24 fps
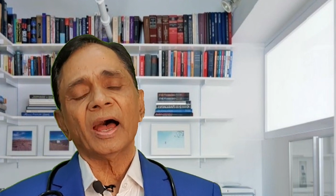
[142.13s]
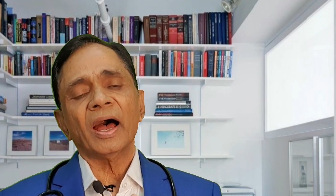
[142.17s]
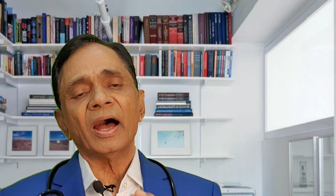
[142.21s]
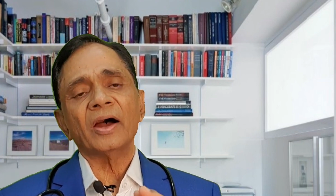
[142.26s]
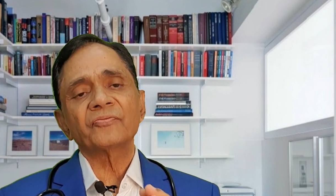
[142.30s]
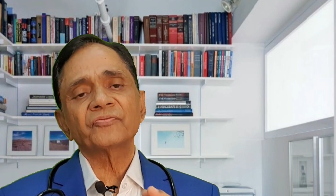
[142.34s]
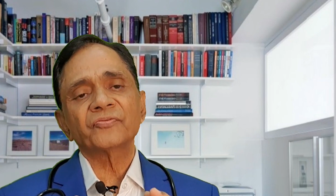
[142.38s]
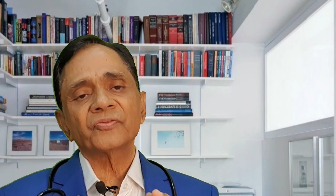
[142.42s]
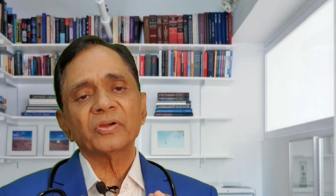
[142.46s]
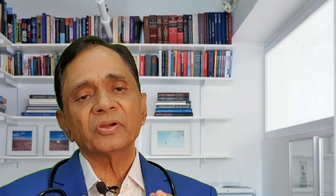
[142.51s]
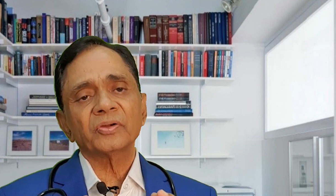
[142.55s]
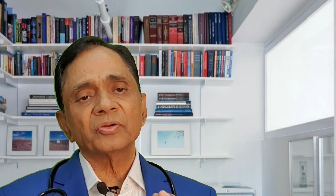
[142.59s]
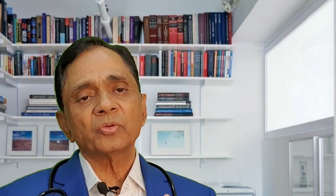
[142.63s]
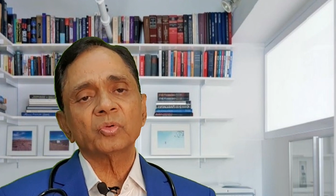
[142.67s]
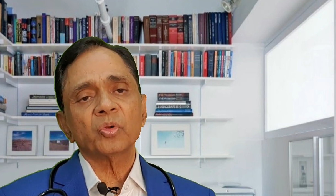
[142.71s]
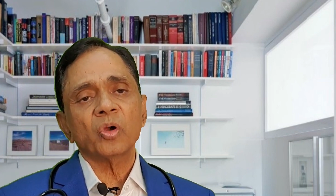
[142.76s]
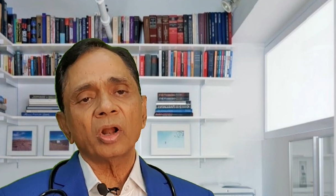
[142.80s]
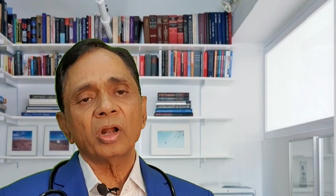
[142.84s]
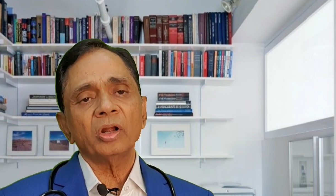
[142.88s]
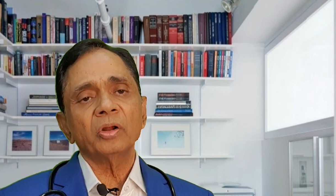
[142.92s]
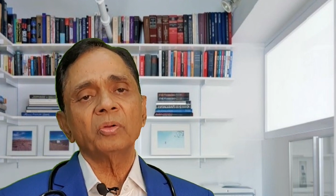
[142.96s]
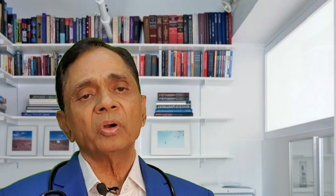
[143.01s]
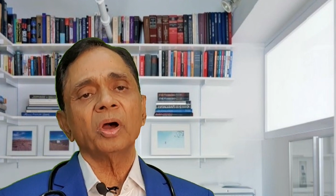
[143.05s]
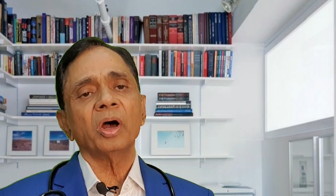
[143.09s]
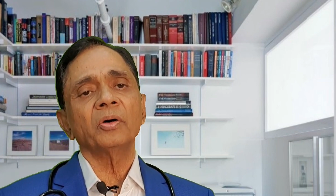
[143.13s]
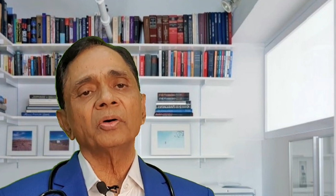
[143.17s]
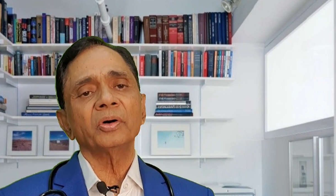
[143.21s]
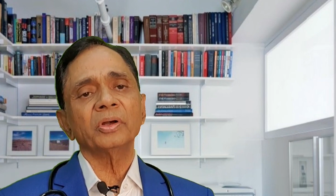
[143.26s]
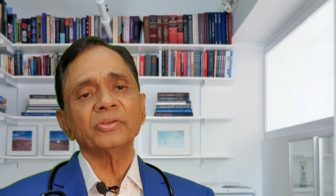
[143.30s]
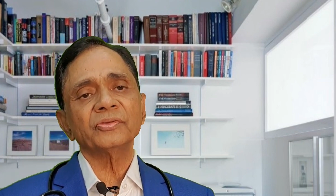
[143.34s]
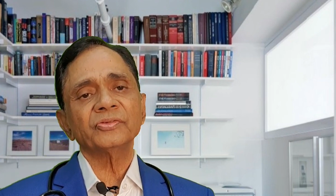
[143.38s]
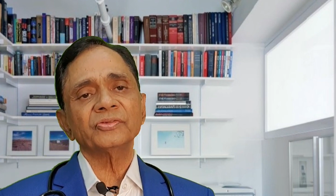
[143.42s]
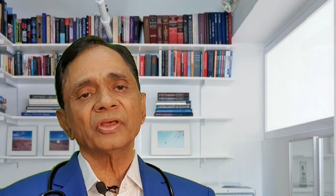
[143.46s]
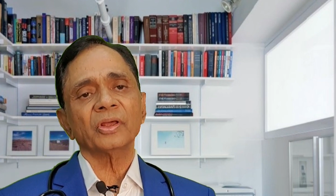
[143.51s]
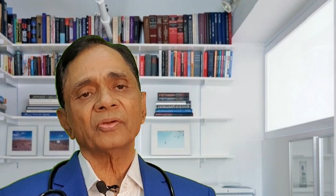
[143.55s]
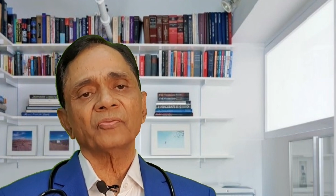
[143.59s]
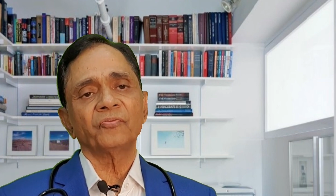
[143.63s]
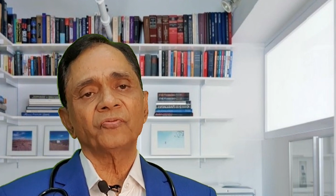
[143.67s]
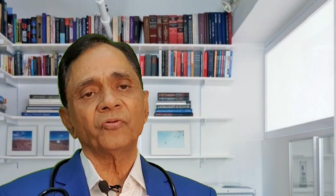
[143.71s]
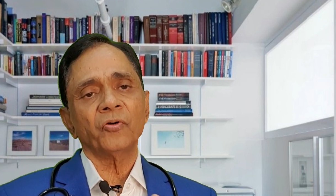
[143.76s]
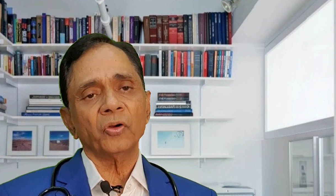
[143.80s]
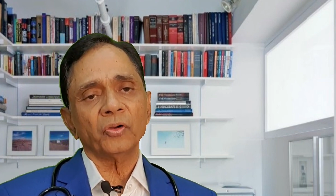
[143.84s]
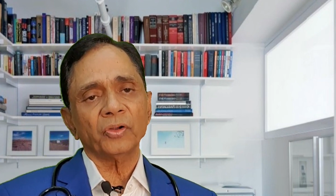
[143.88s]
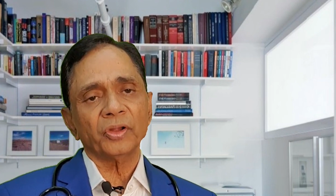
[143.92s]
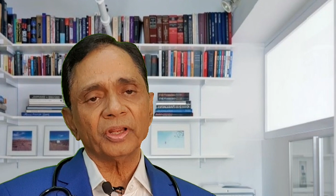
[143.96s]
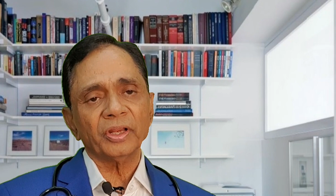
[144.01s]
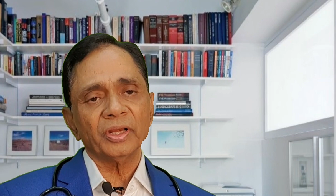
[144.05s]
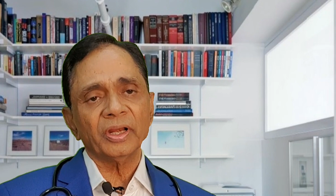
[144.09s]
after 12 hours or
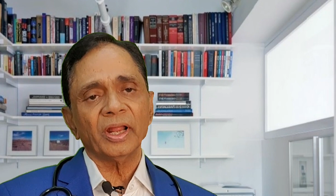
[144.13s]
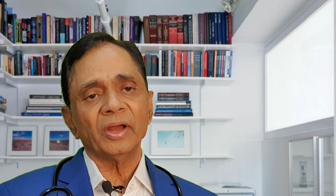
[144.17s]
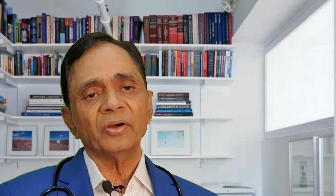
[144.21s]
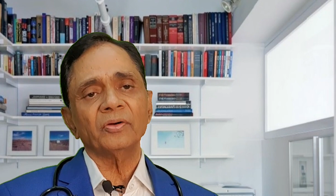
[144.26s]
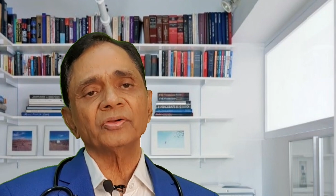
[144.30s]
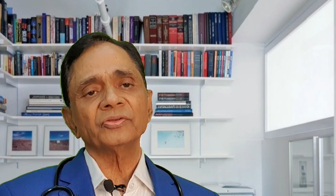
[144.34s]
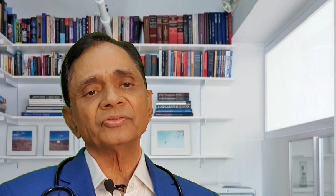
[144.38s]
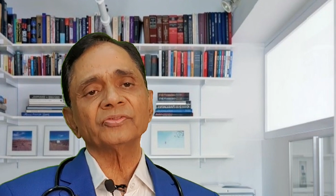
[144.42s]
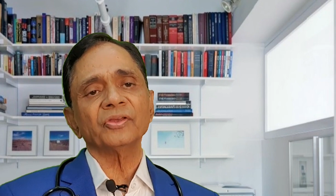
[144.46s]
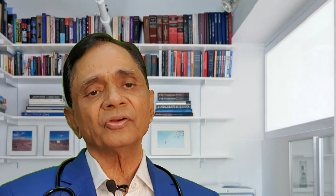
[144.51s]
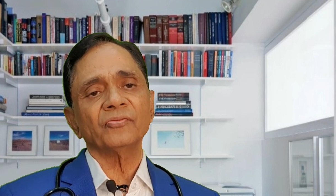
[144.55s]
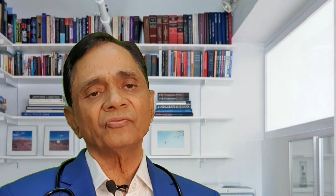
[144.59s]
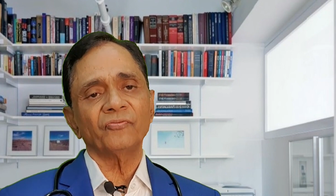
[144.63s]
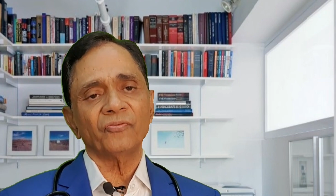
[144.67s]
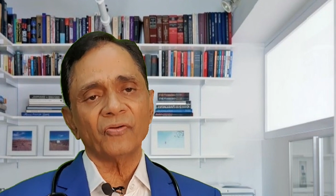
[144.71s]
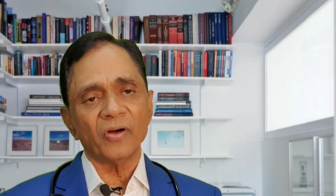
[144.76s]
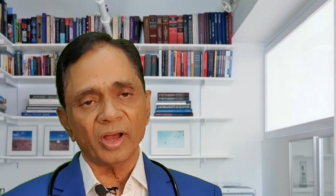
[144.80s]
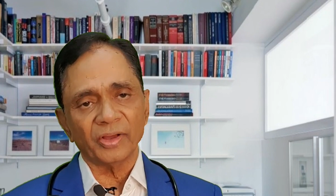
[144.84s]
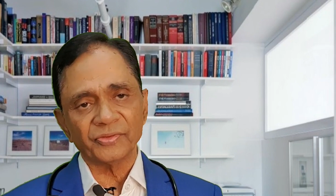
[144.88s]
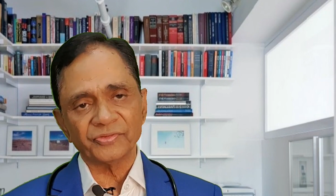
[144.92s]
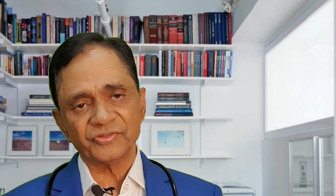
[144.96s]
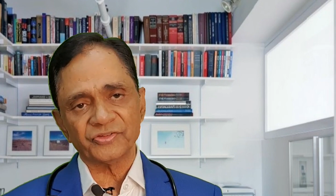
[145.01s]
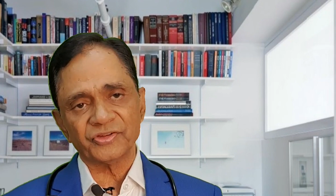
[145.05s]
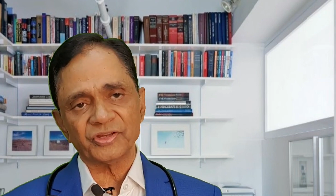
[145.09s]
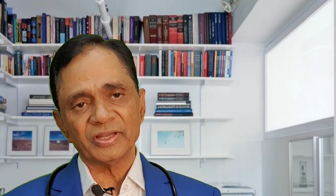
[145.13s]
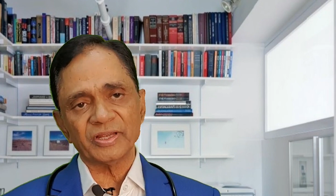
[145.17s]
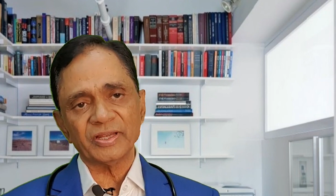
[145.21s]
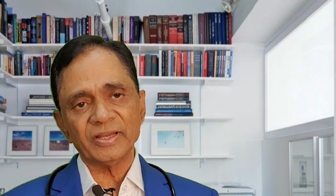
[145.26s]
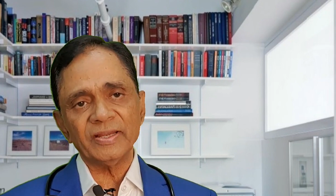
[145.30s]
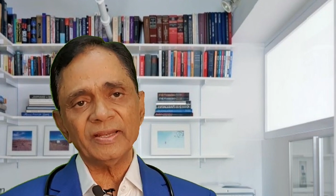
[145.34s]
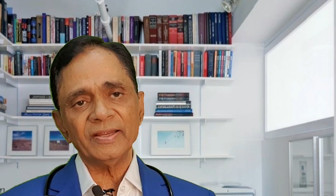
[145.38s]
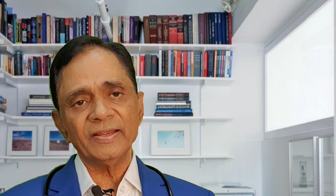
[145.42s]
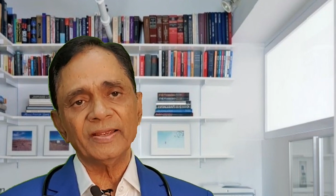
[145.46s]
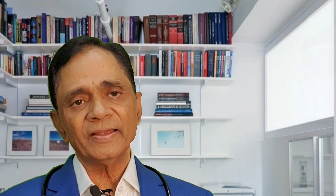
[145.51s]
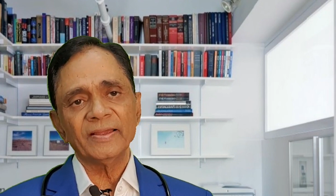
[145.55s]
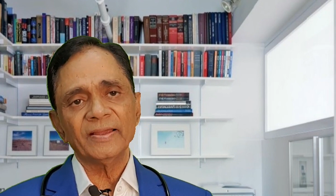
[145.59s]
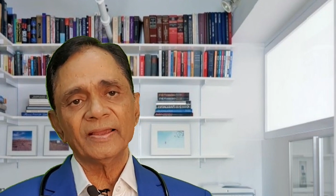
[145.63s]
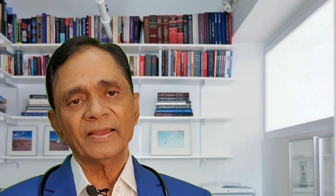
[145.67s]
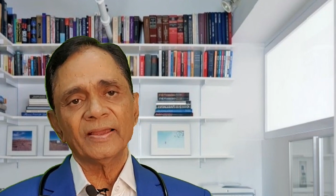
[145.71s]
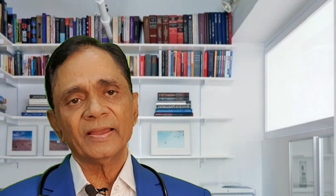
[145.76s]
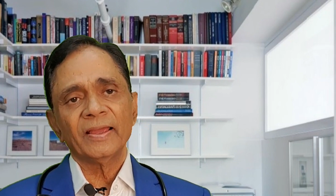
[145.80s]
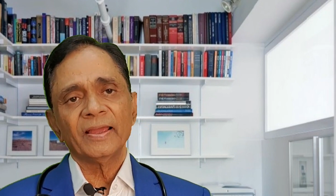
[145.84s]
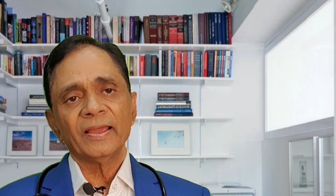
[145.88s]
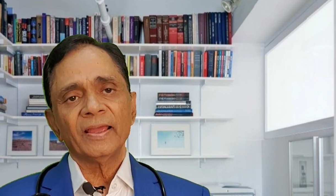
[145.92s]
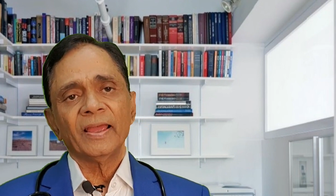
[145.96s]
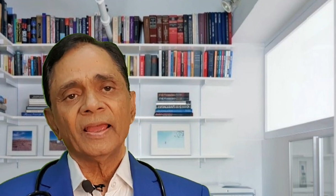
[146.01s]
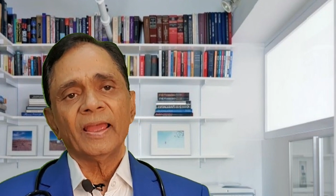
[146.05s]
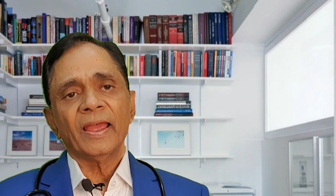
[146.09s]
14 hours of fasting
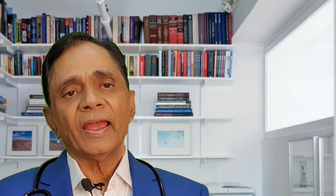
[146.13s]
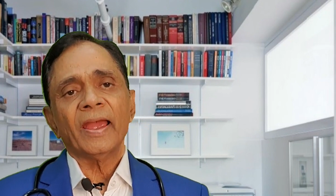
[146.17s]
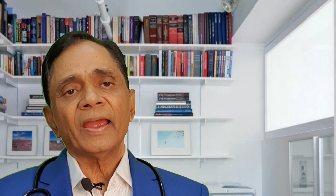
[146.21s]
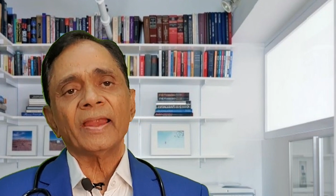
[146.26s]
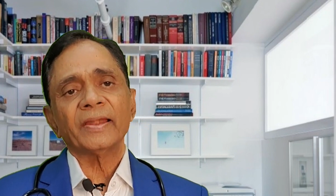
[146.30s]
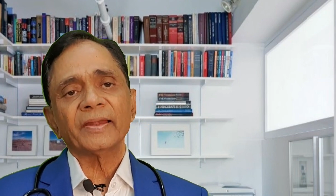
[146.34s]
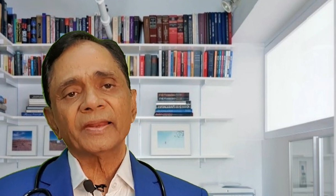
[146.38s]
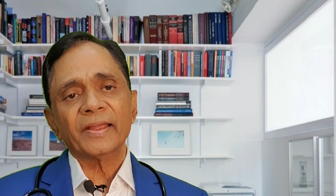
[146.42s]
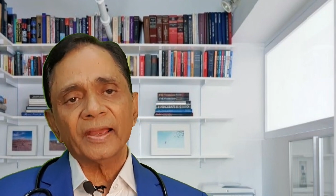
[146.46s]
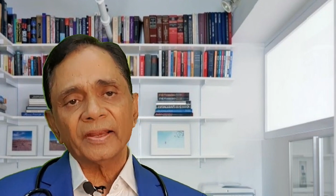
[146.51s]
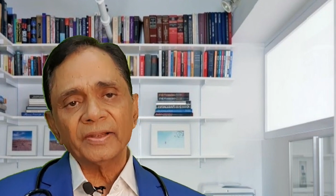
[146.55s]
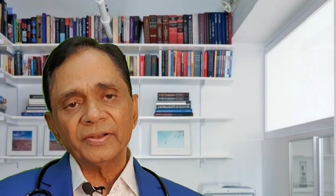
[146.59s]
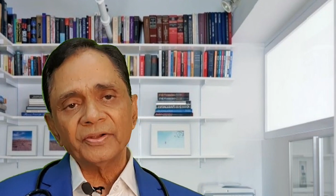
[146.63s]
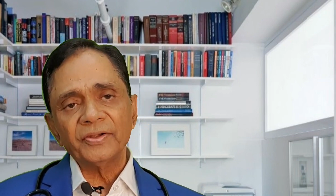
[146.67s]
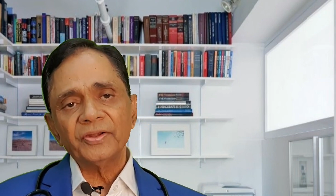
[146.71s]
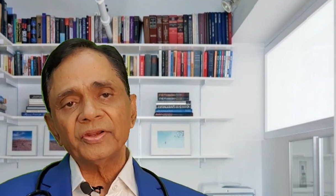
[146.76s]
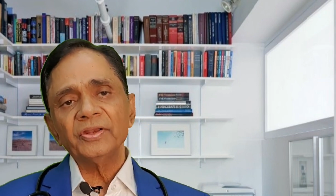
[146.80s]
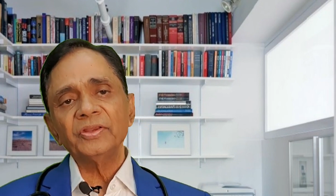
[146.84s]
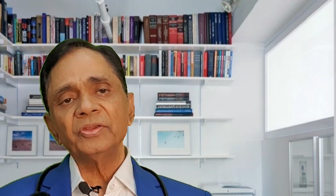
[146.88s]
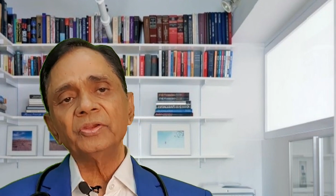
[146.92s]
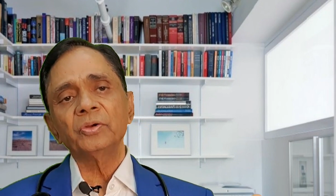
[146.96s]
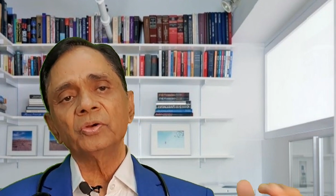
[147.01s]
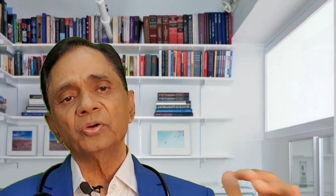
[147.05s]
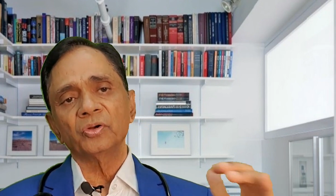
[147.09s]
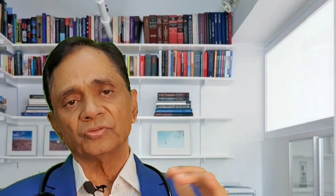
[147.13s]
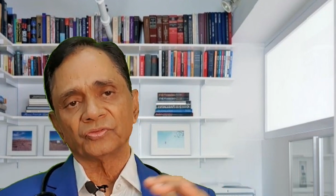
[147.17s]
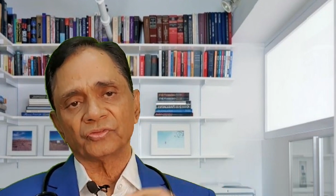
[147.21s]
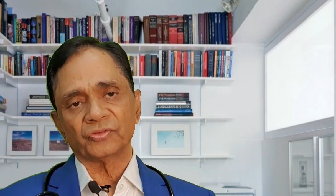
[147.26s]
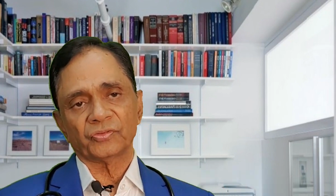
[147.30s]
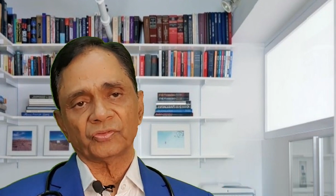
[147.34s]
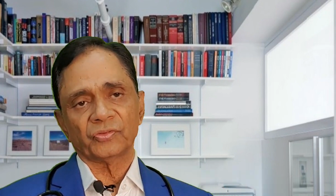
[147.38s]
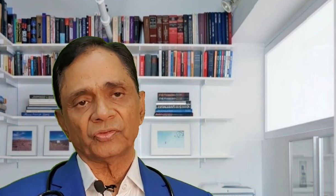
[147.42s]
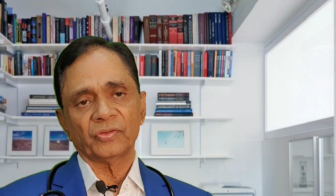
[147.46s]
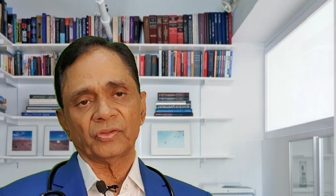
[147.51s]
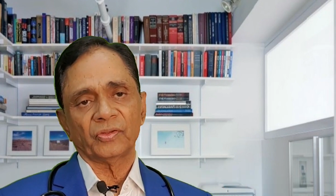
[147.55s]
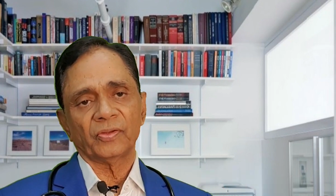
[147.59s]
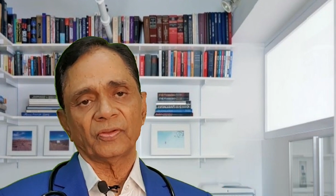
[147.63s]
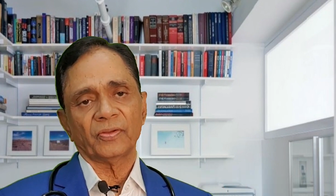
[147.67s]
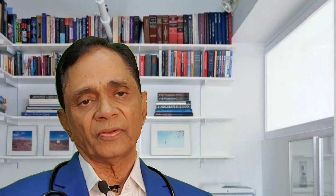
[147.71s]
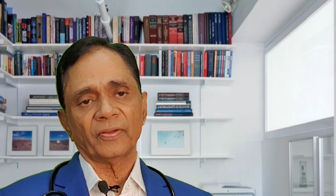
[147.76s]
and continues